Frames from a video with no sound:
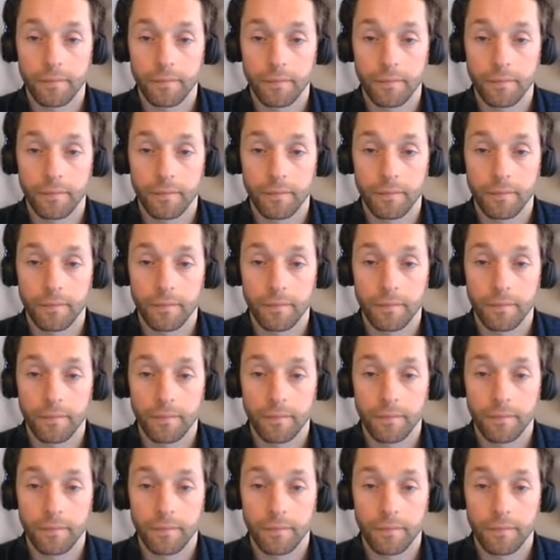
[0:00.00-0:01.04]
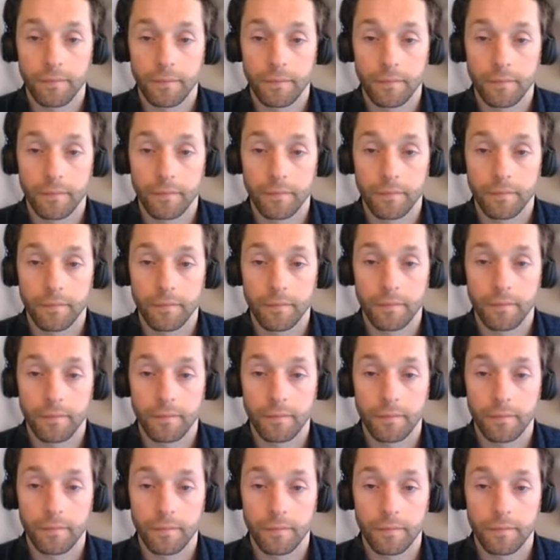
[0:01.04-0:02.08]

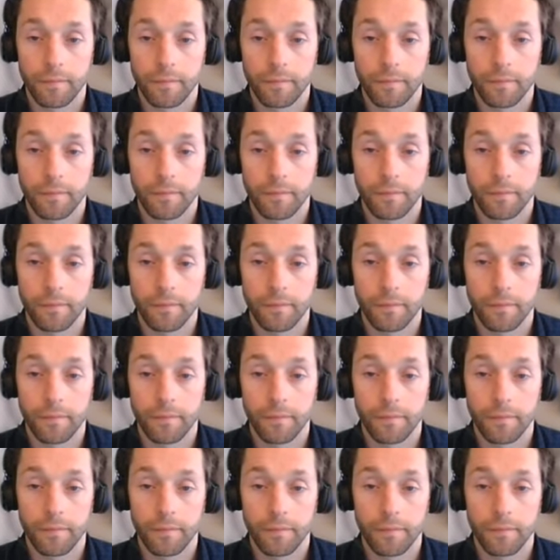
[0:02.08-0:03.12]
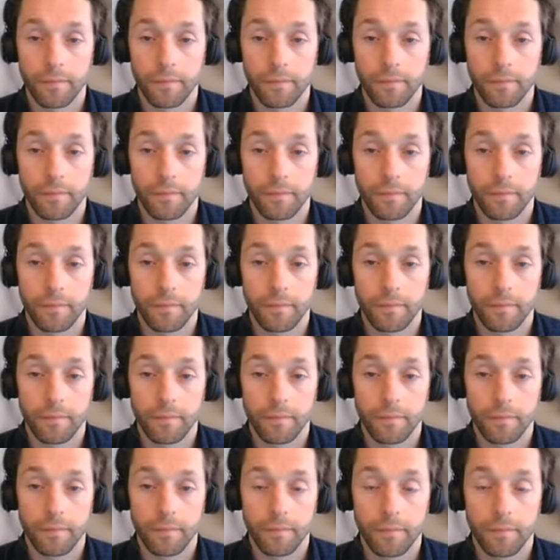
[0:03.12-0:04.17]

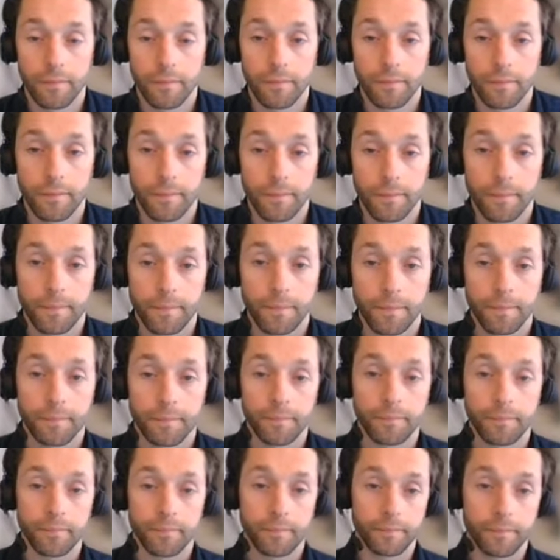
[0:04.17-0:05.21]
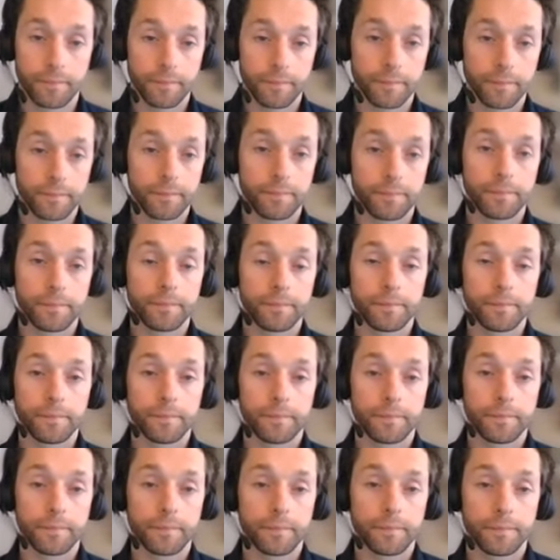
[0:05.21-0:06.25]

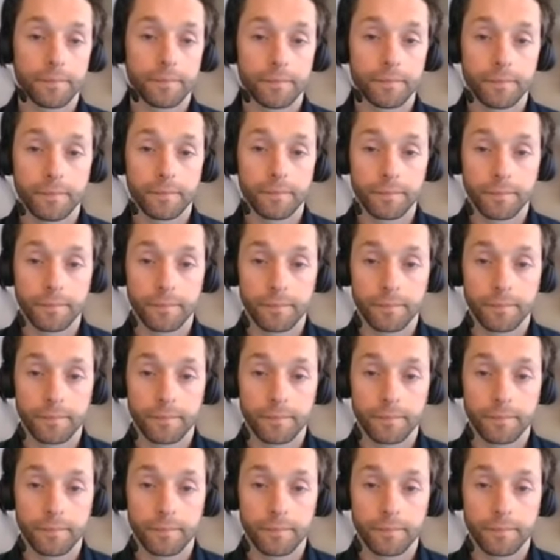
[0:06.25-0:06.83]
(silent)